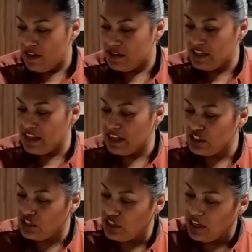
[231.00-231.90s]
see
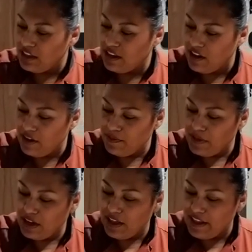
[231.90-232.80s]
that it's cooking
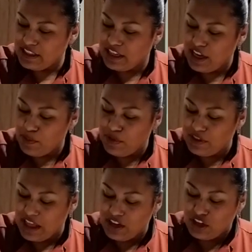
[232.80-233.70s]
there. And I like to kind of
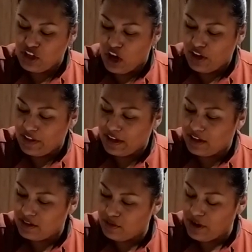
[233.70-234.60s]
put that garlic
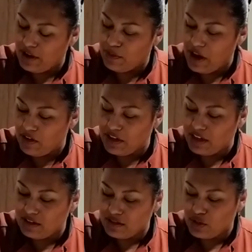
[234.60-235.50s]
right around
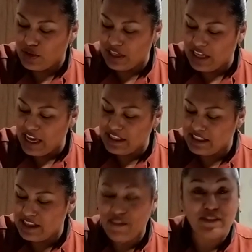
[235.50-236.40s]
it so it
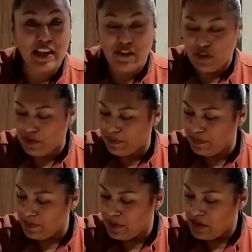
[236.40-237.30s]
encases that flavor.
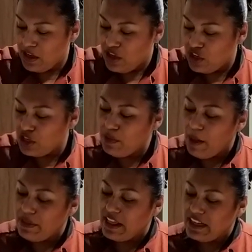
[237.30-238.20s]
You're going to
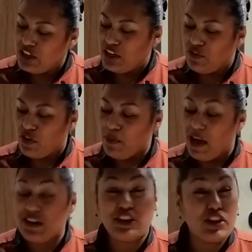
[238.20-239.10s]
probably let it cook for
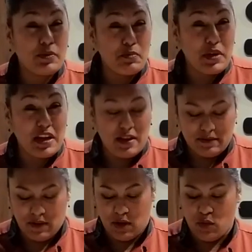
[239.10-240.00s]
about a good minute
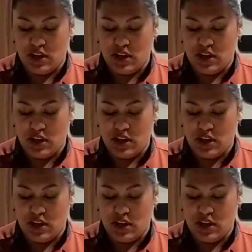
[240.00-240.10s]
on